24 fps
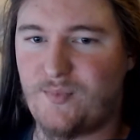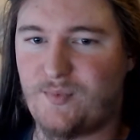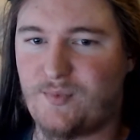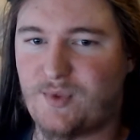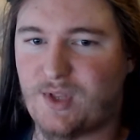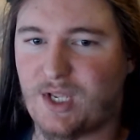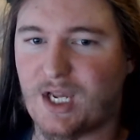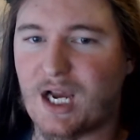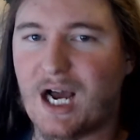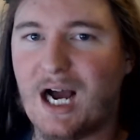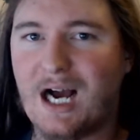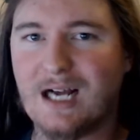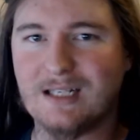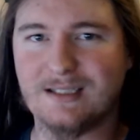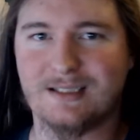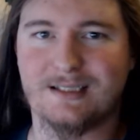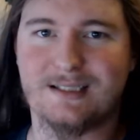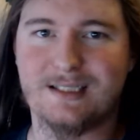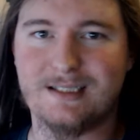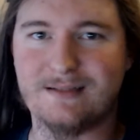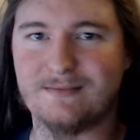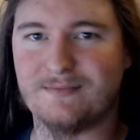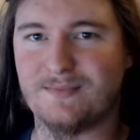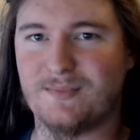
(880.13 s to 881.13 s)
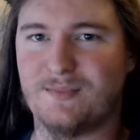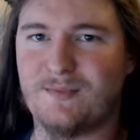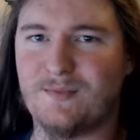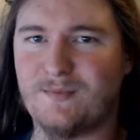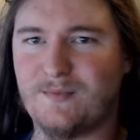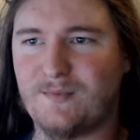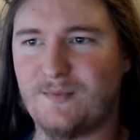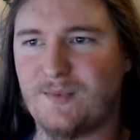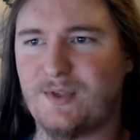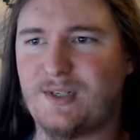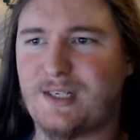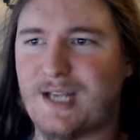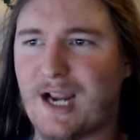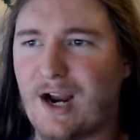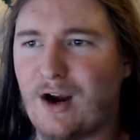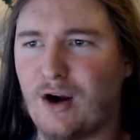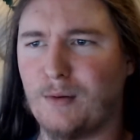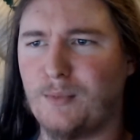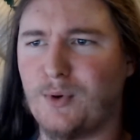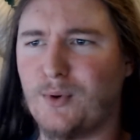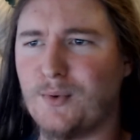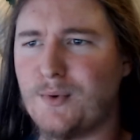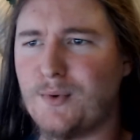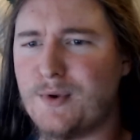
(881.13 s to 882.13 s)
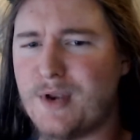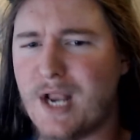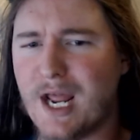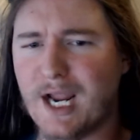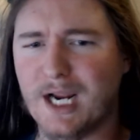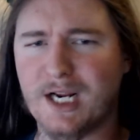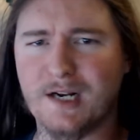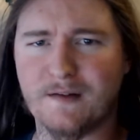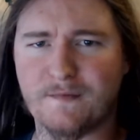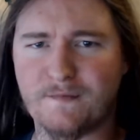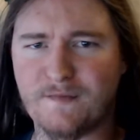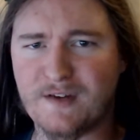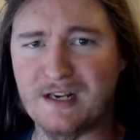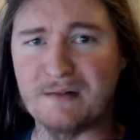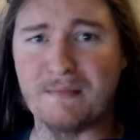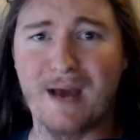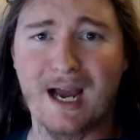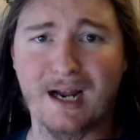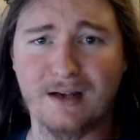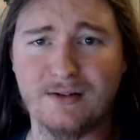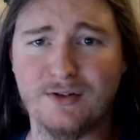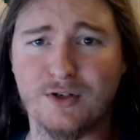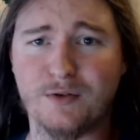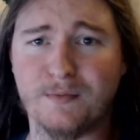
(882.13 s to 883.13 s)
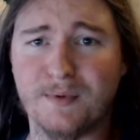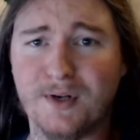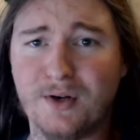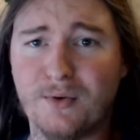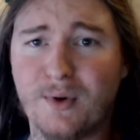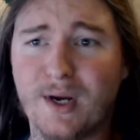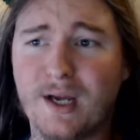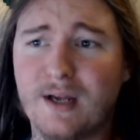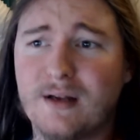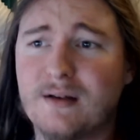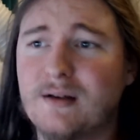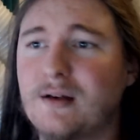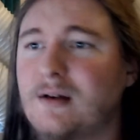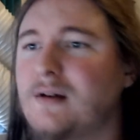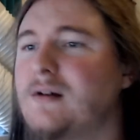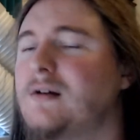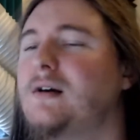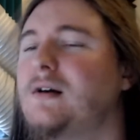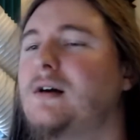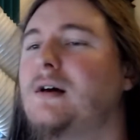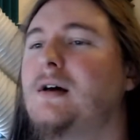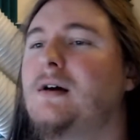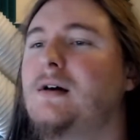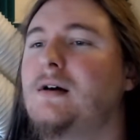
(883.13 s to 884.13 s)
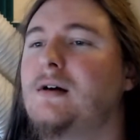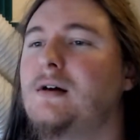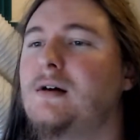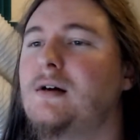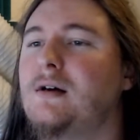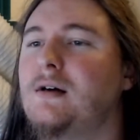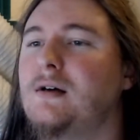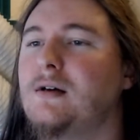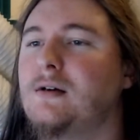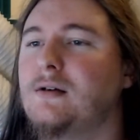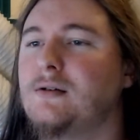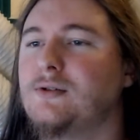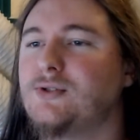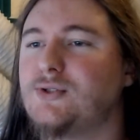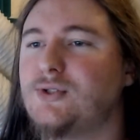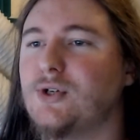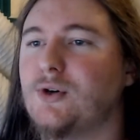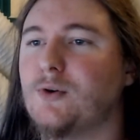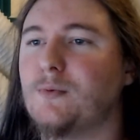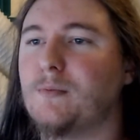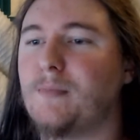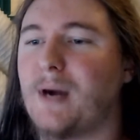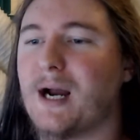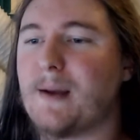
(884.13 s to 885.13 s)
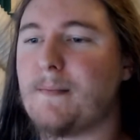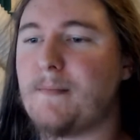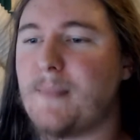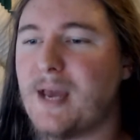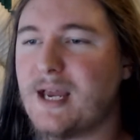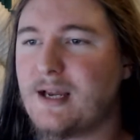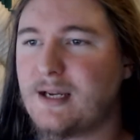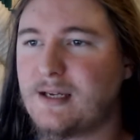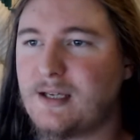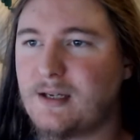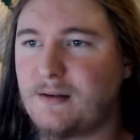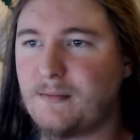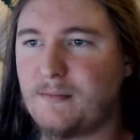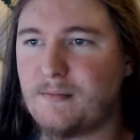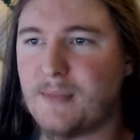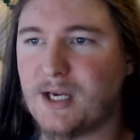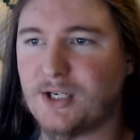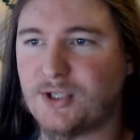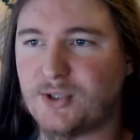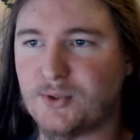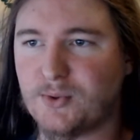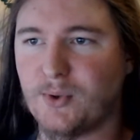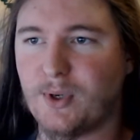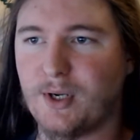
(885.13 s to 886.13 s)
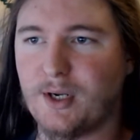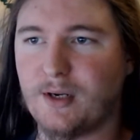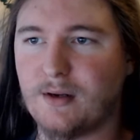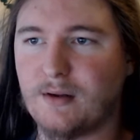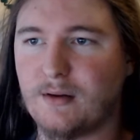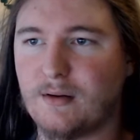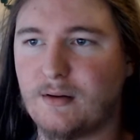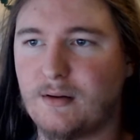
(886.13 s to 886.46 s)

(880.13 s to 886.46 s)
constant, terrible, negative feedback loop in a way. So by making Metroid